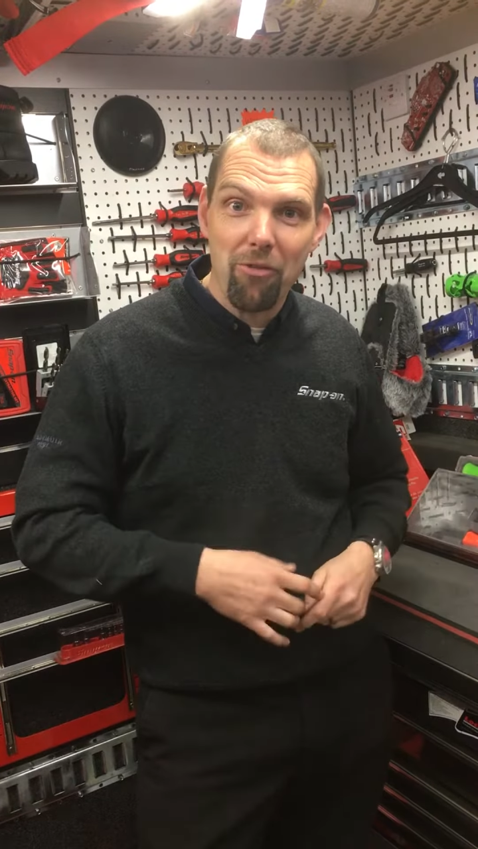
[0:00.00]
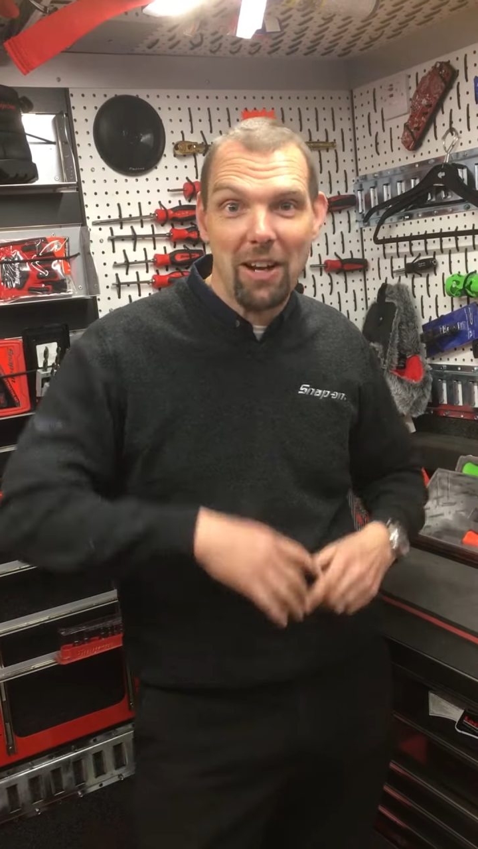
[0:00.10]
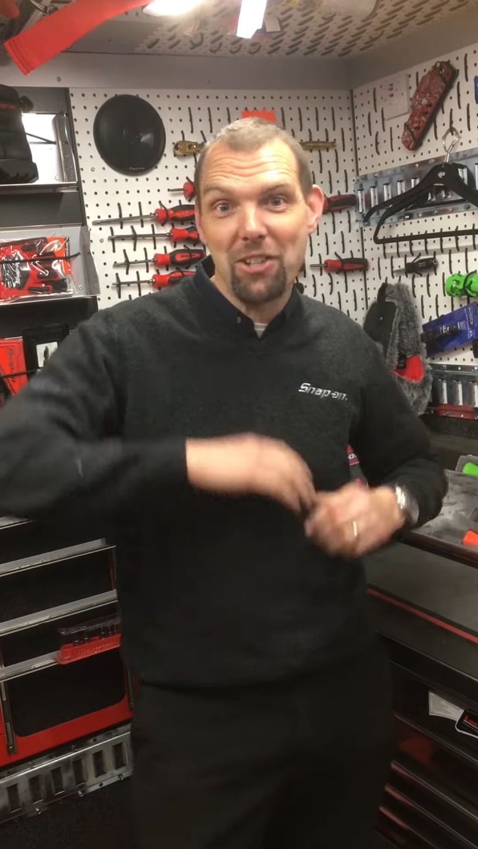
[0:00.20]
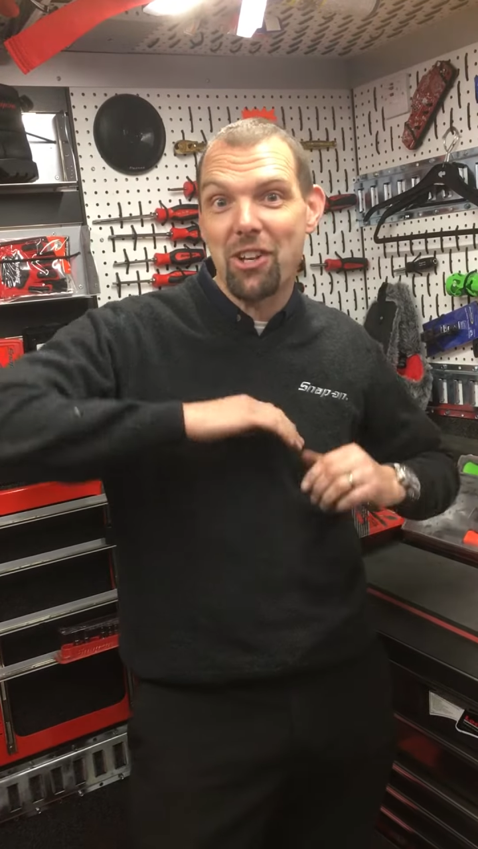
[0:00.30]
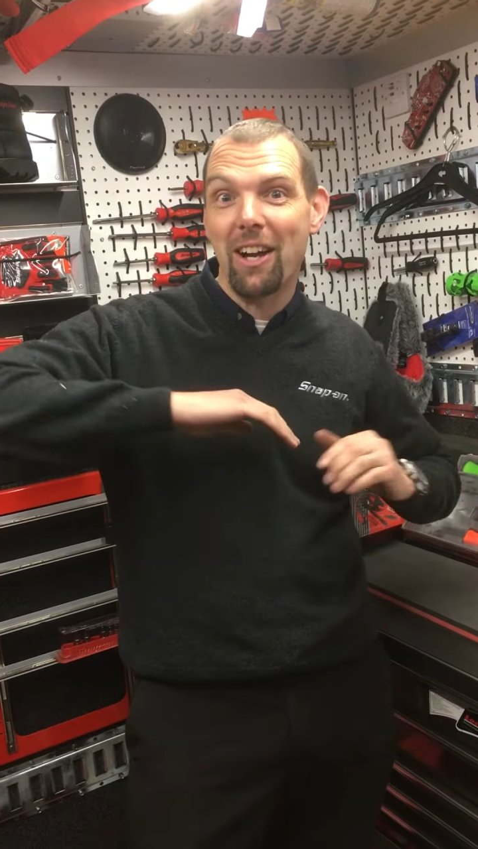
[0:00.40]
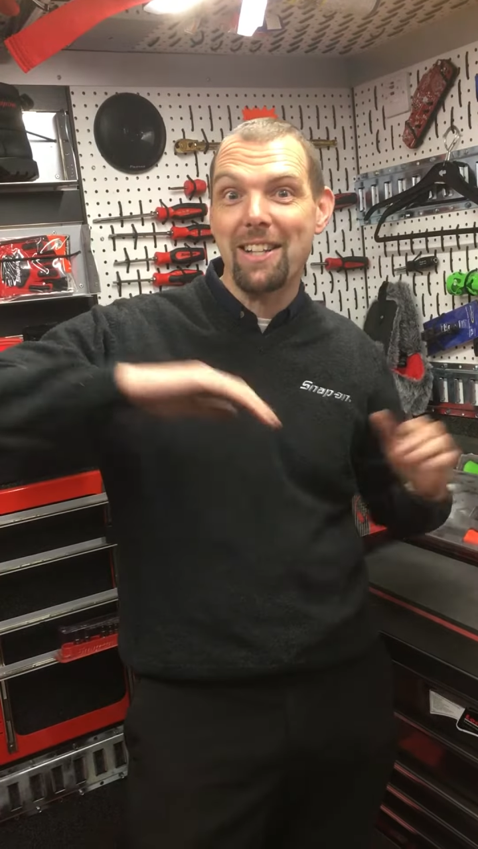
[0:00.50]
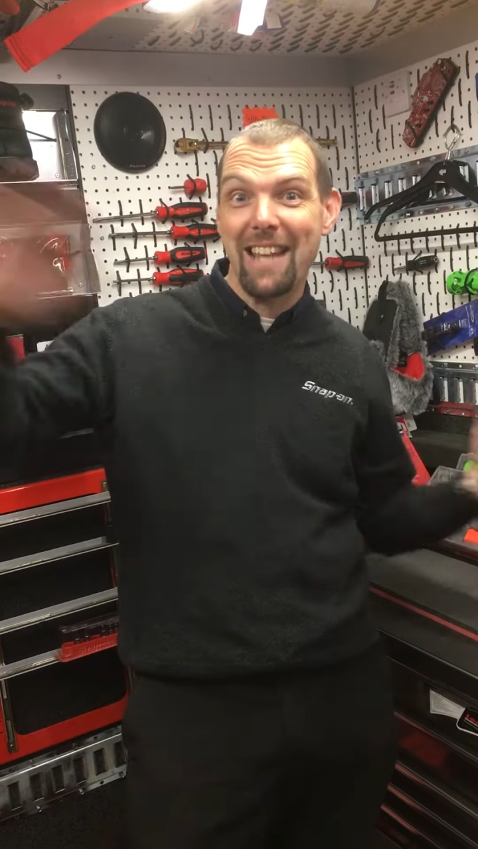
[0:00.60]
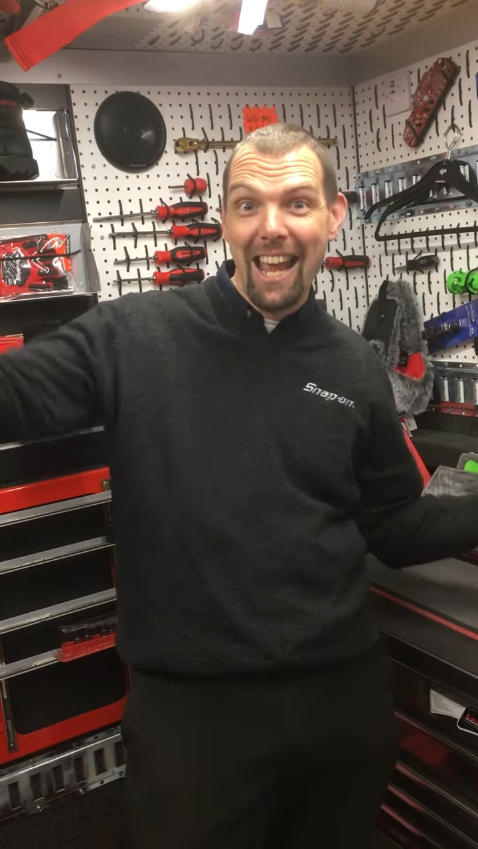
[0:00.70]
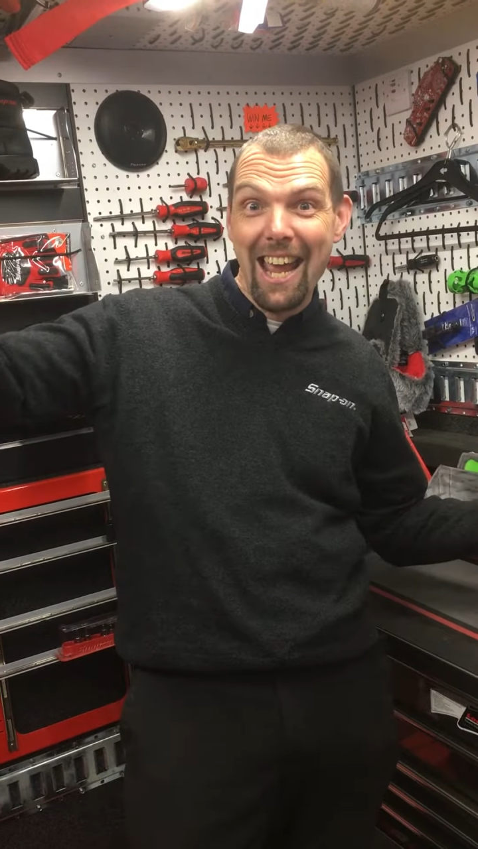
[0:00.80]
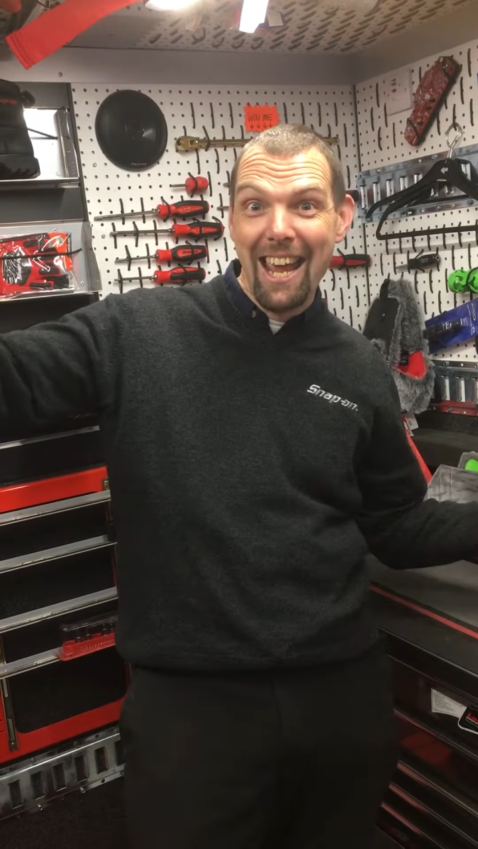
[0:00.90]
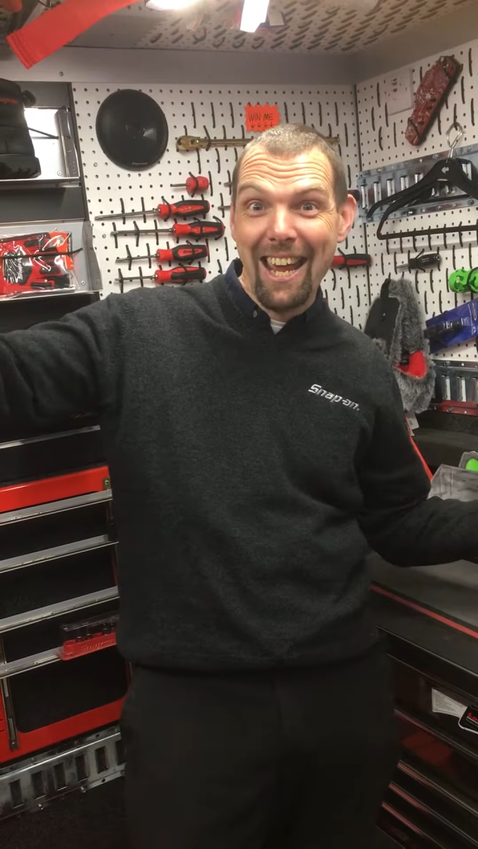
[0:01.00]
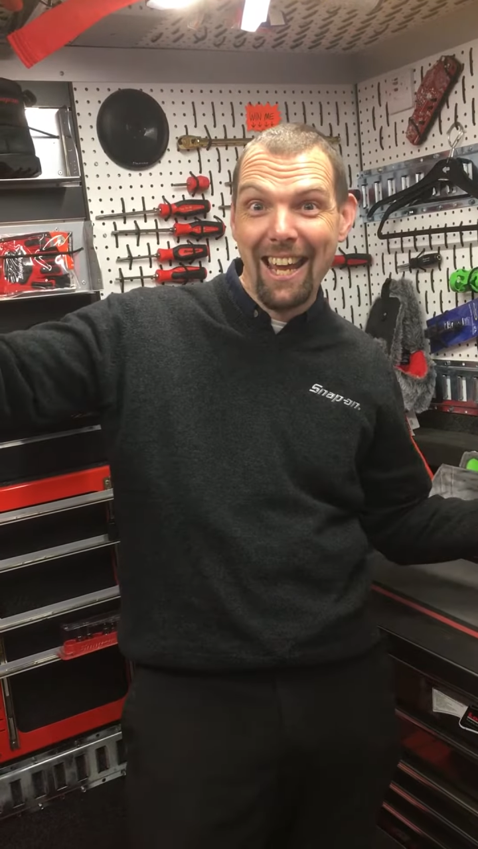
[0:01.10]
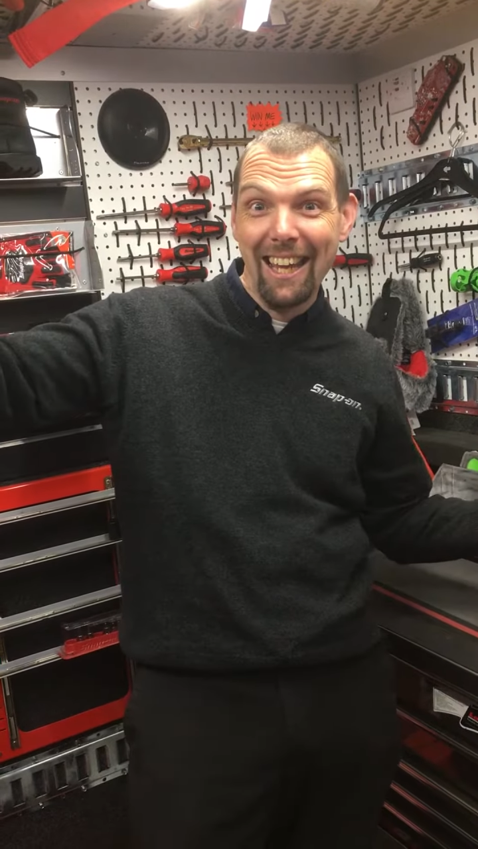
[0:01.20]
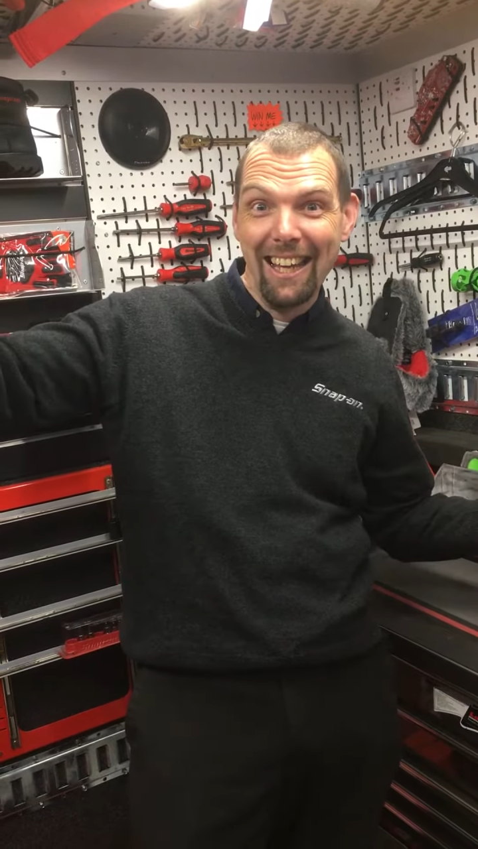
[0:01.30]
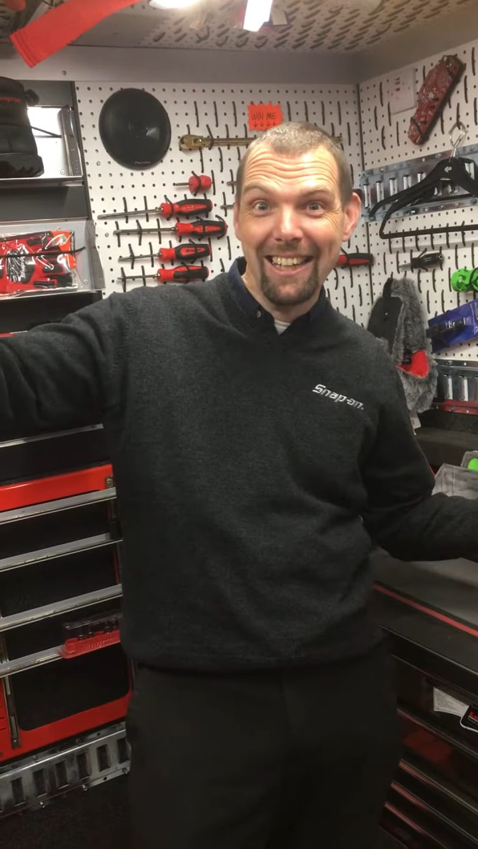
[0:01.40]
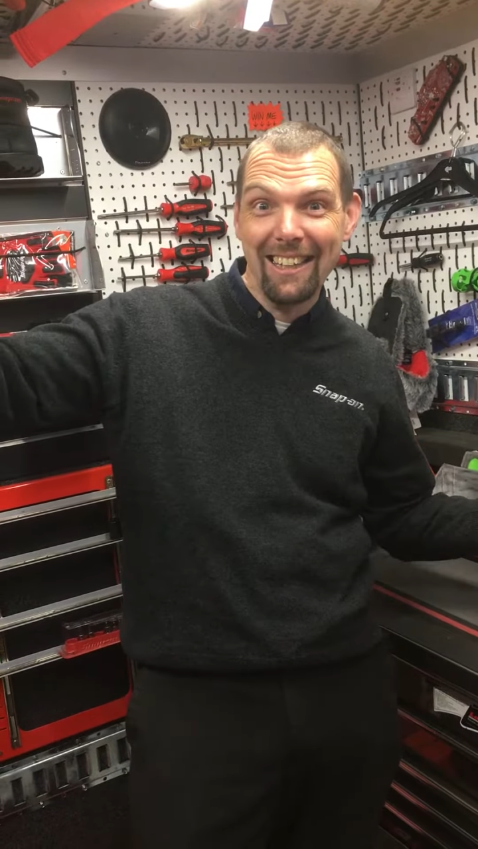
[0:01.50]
franchisees.